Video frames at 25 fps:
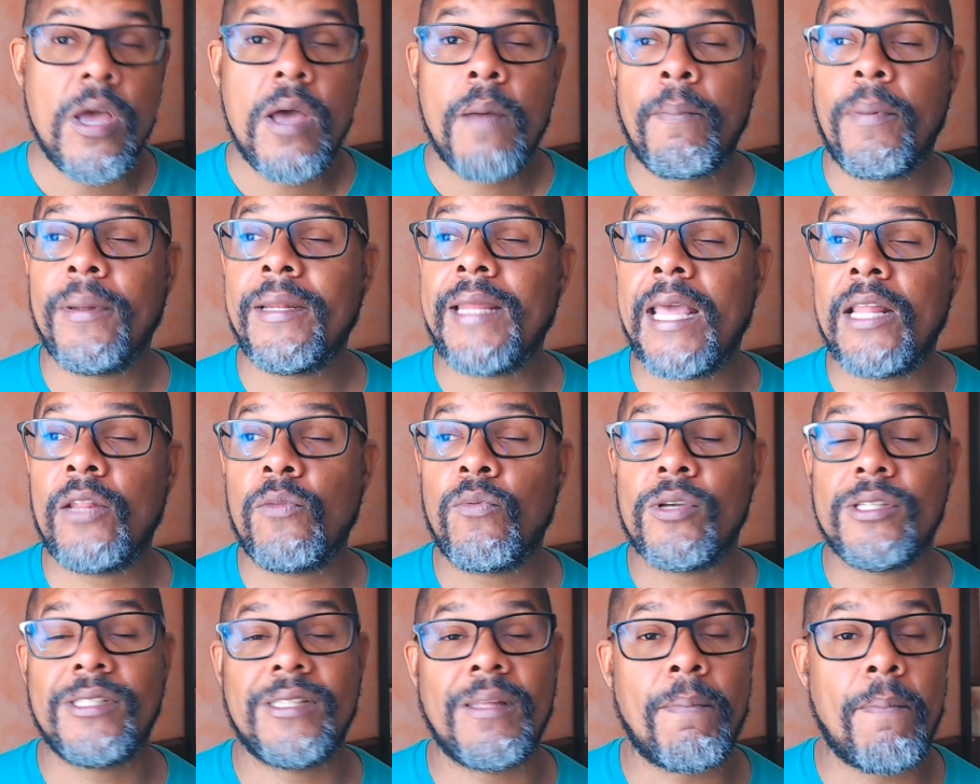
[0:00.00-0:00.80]
But it
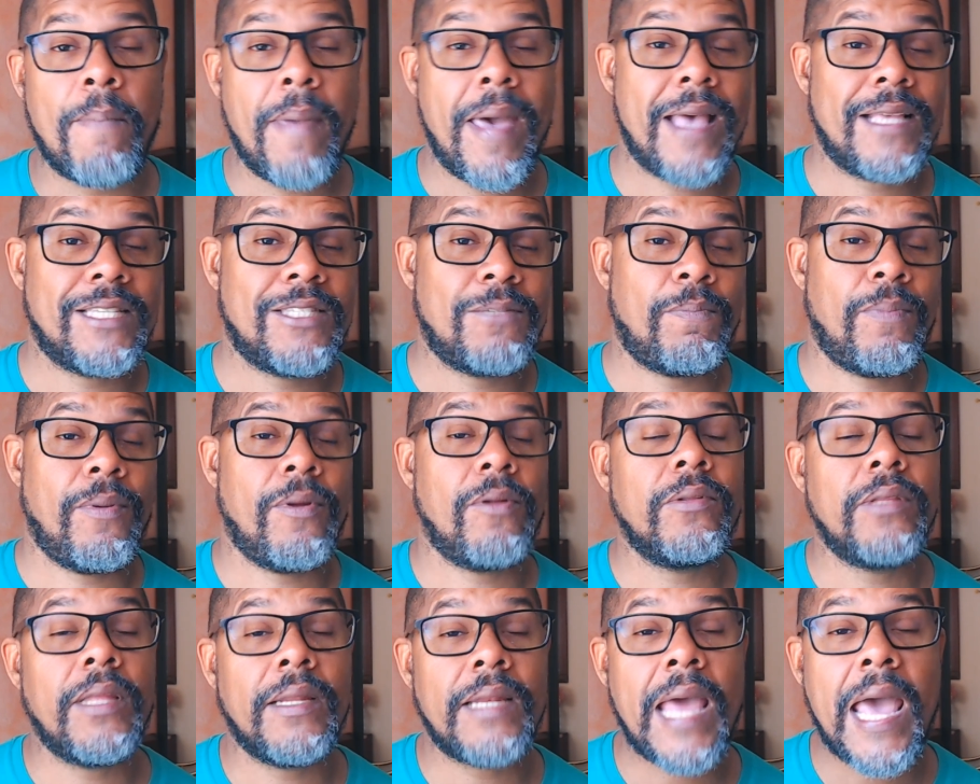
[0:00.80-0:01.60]
was the best
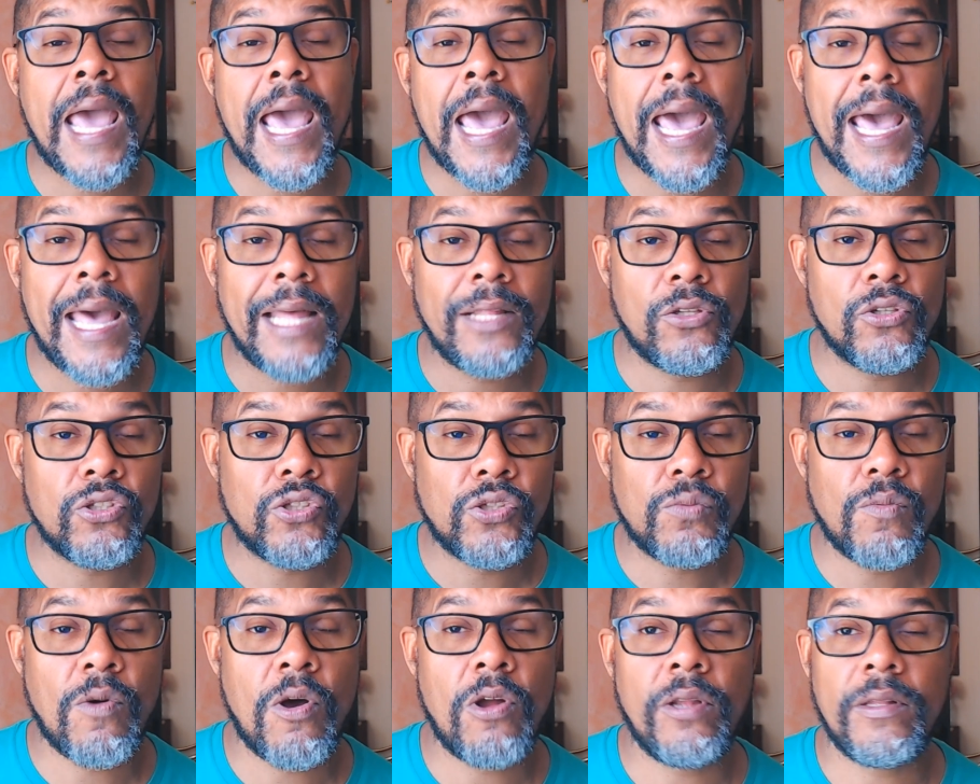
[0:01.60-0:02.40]
pill that I had to
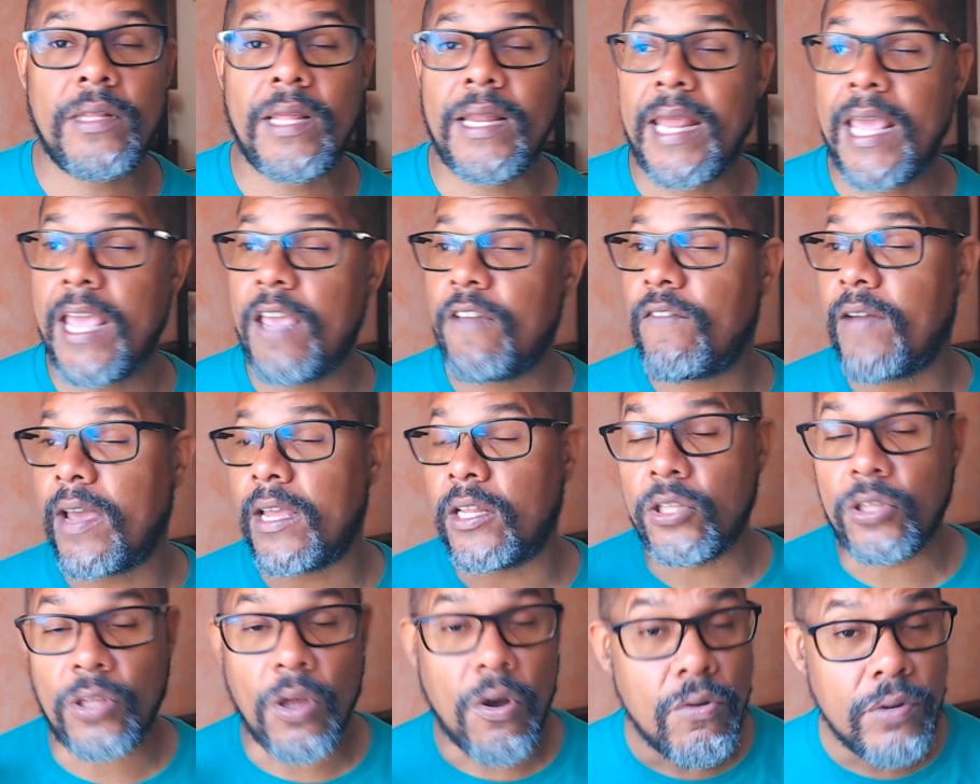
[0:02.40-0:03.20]
swallow, that if I
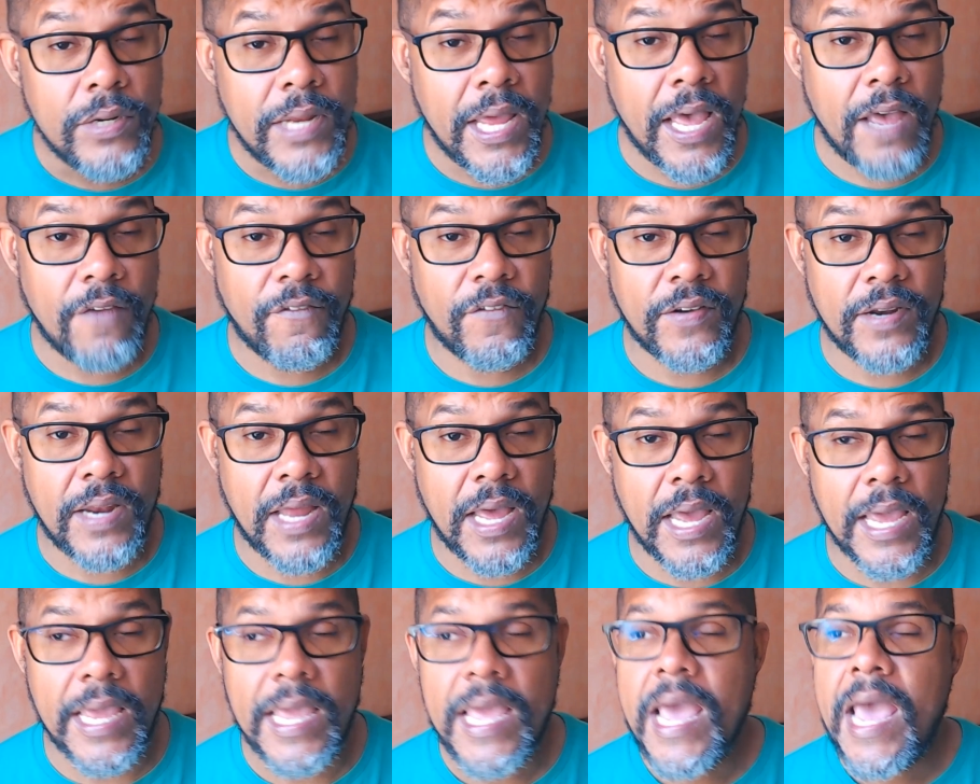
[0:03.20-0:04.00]
don't have an
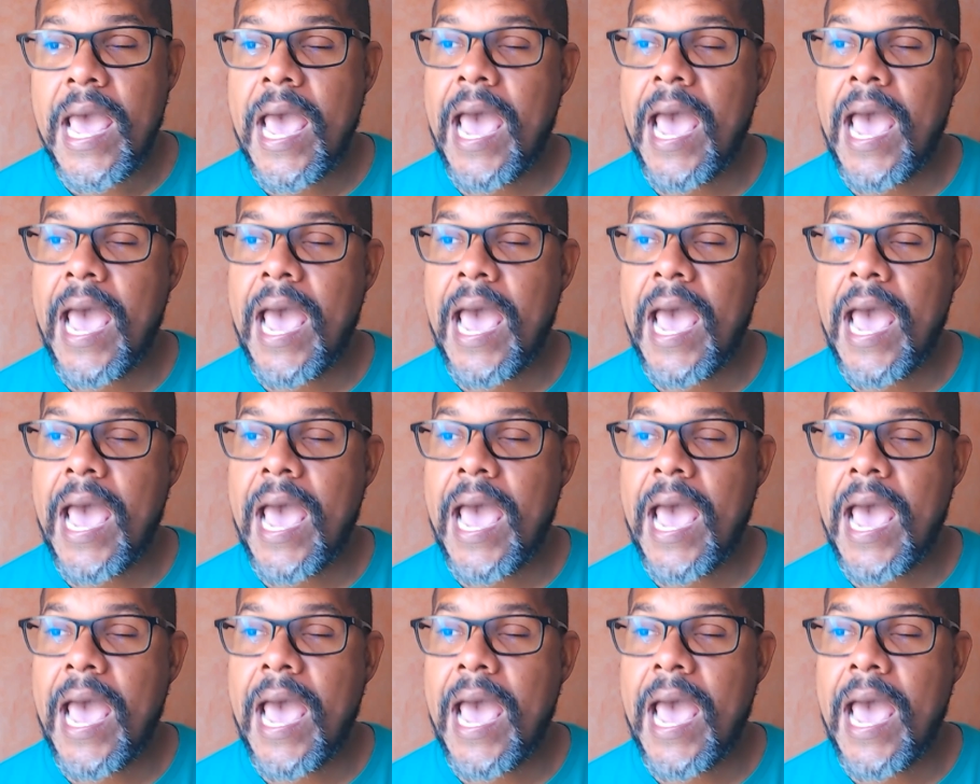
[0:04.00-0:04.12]
eye,